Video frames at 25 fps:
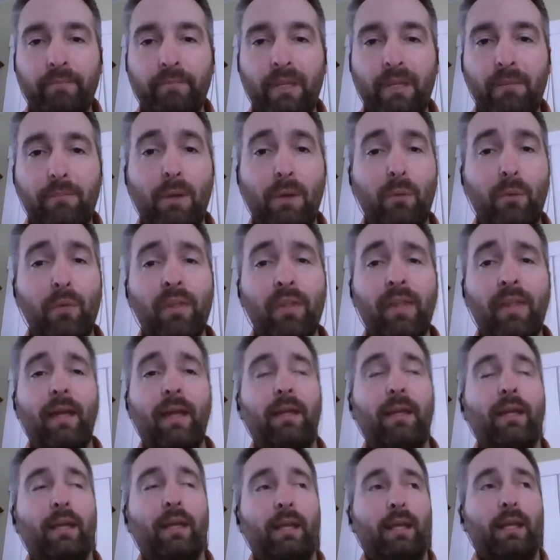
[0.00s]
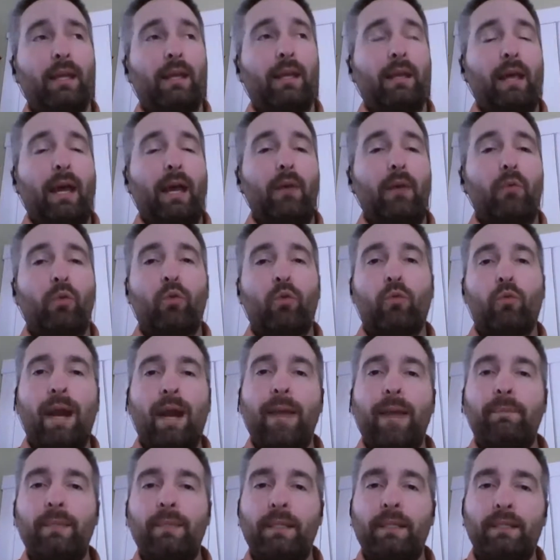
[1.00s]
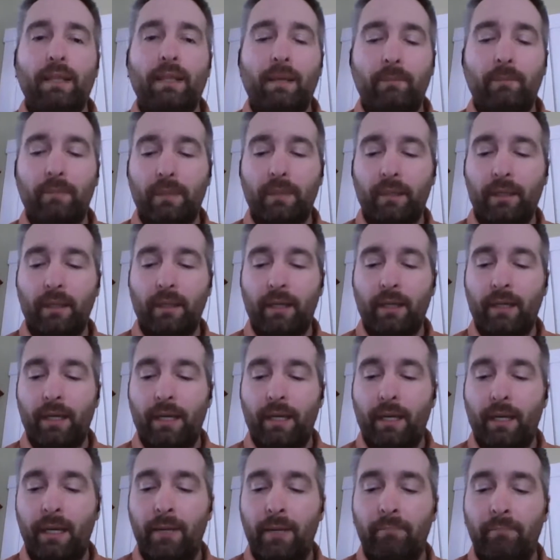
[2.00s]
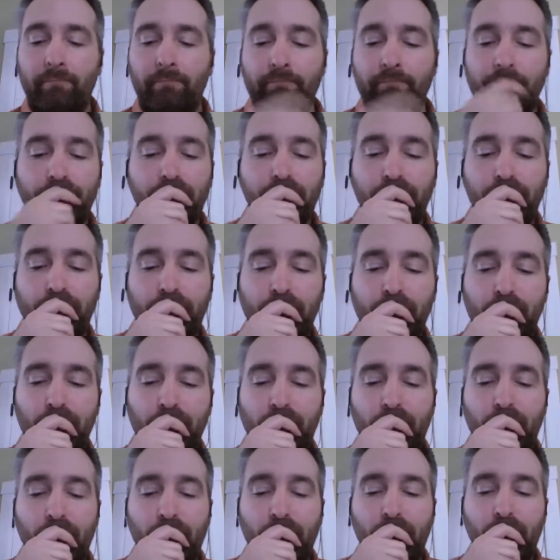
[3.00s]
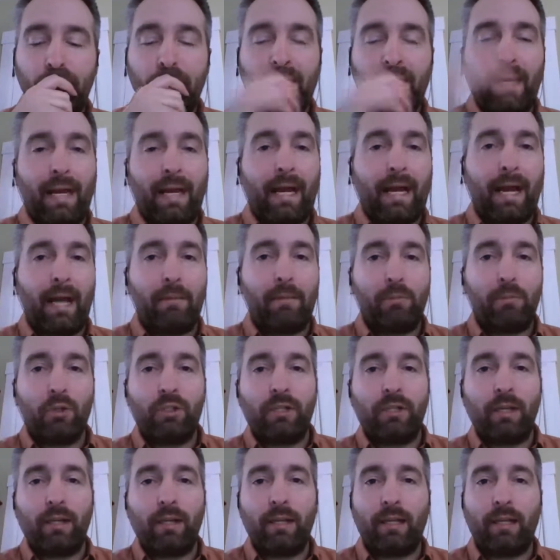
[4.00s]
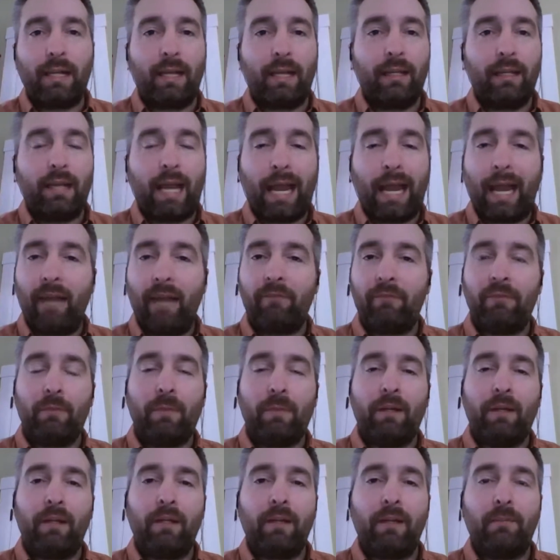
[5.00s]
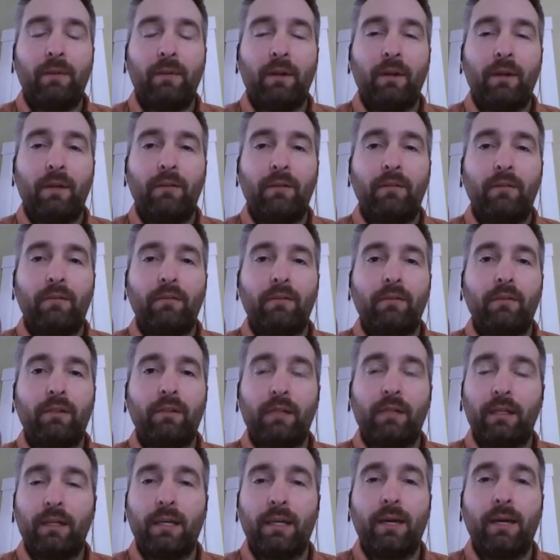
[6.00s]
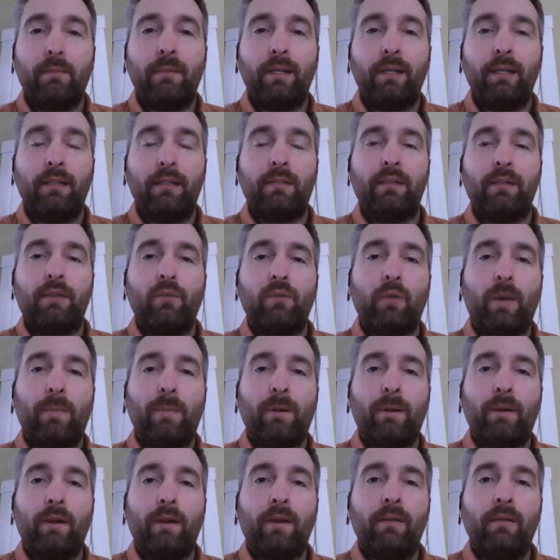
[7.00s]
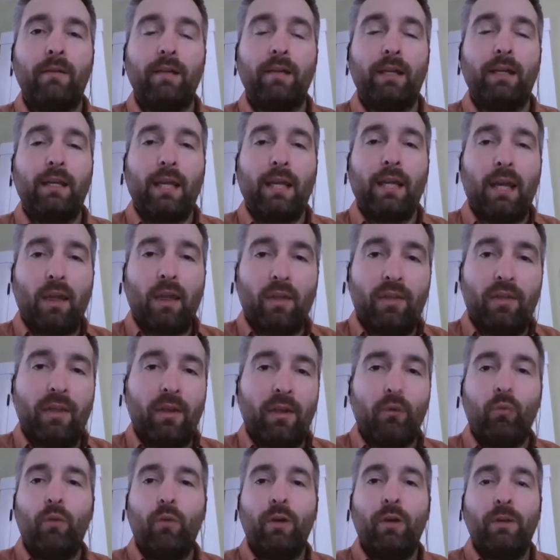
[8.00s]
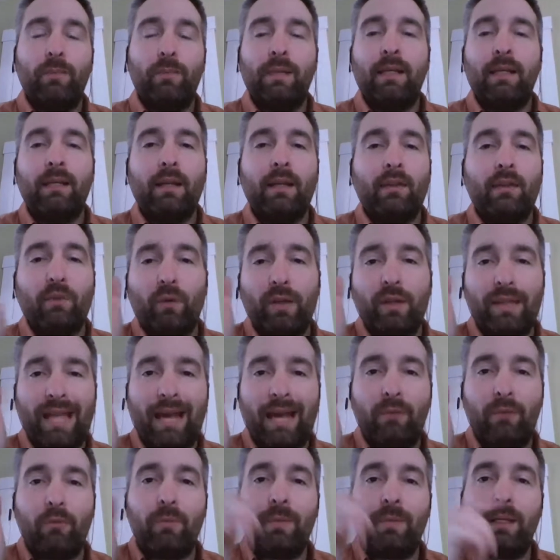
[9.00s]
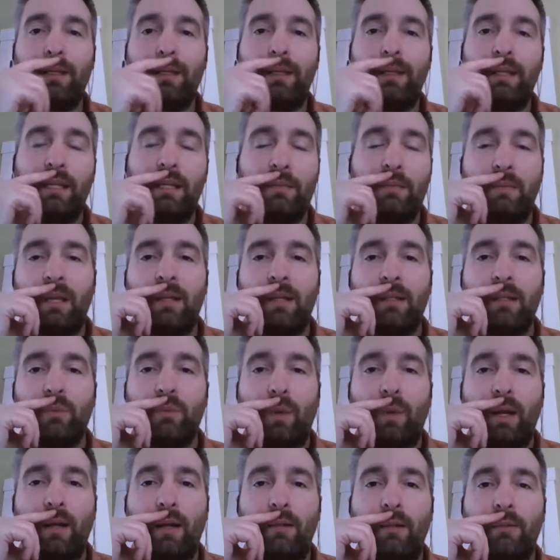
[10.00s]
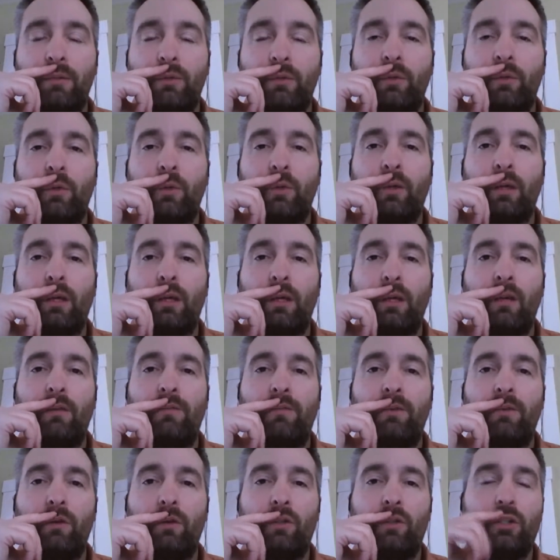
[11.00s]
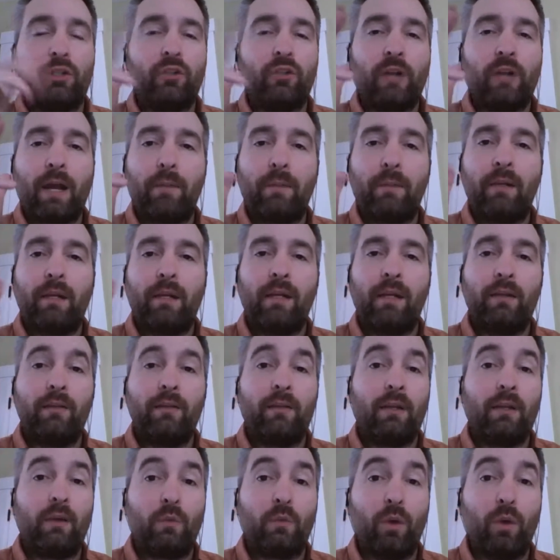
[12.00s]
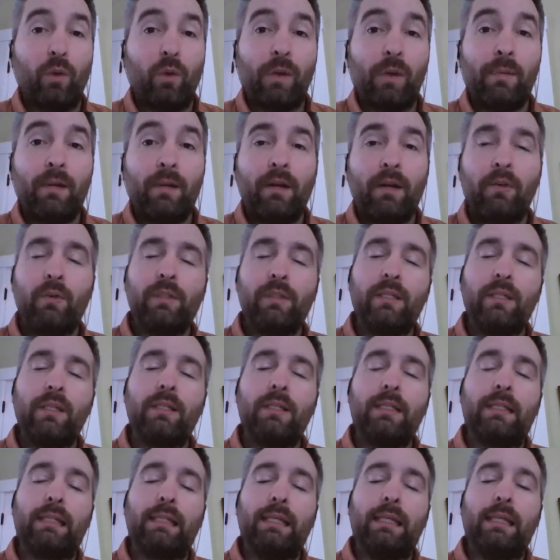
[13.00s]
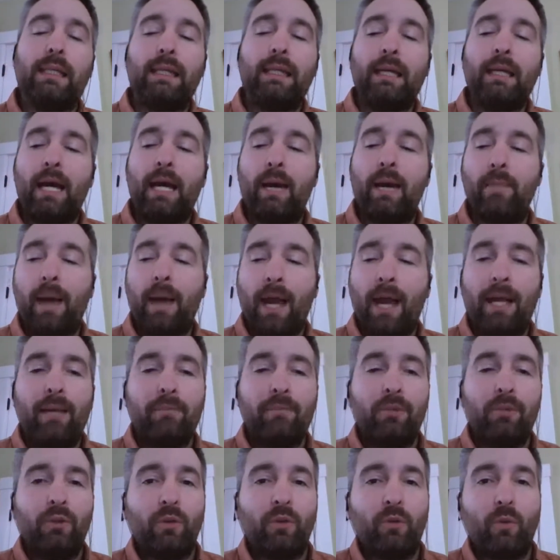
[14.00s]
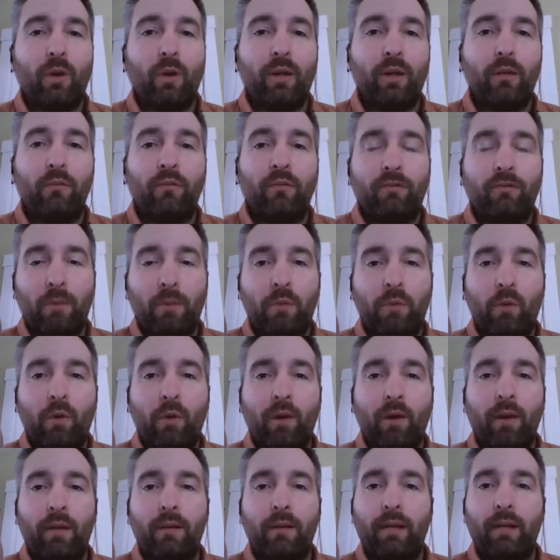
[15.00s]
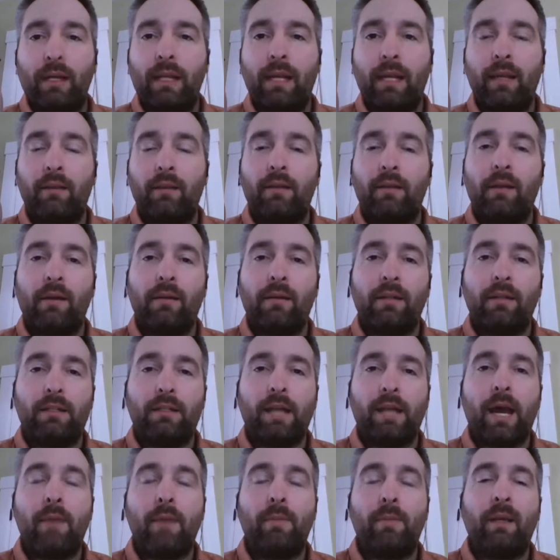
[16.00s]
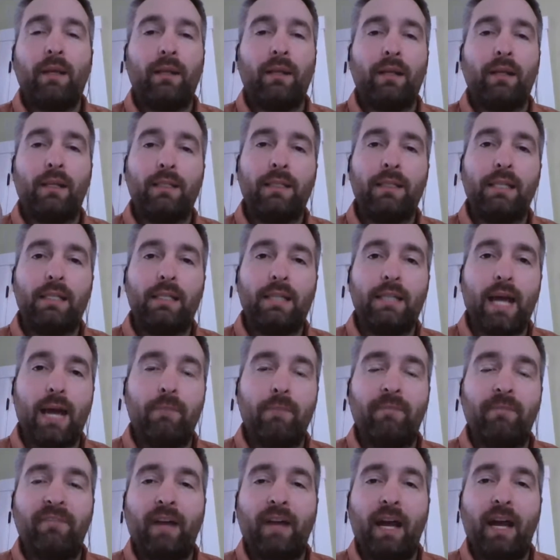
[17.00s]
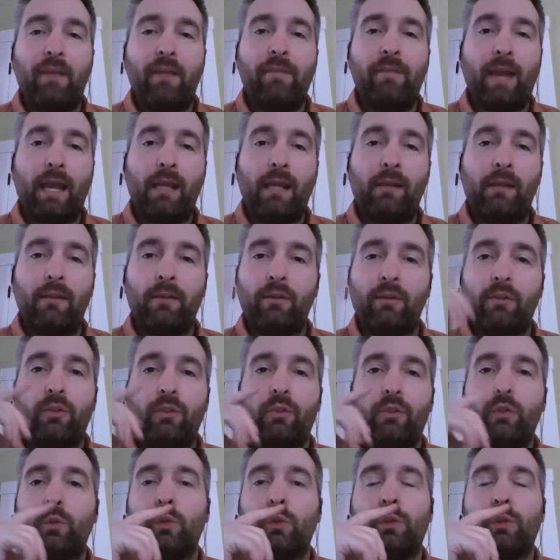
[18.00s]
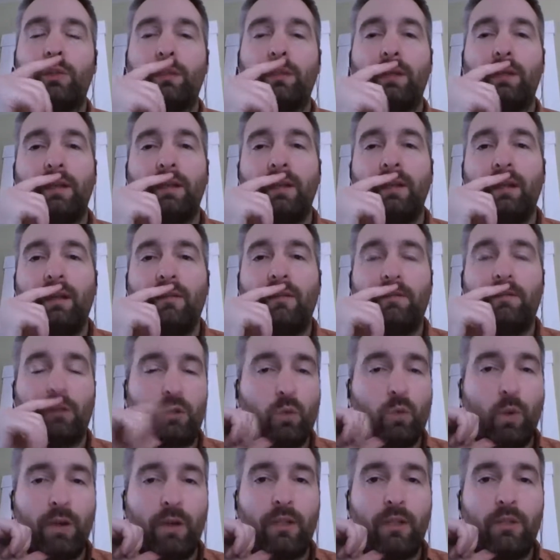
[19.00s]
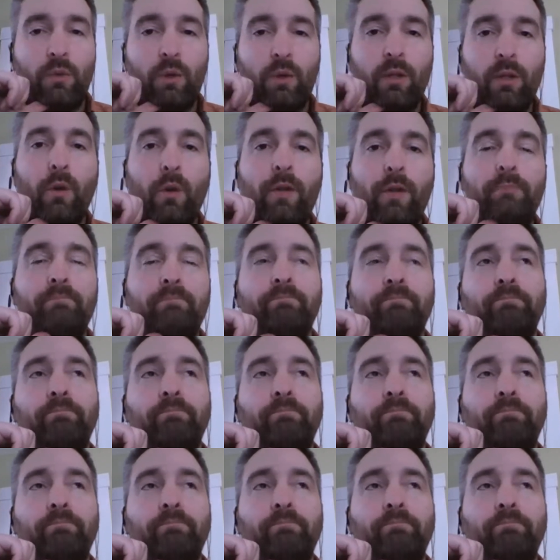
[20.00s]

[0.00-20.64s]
But with that, I will wrap this up. I appreciate, again, everybody coming into the webinar. There will be another one that will be in an email as well. So if you're just jumping in, you're like, what webinar was this? I am doing one in February, again, on the topic. It is the top 5 analytical tools for 2021.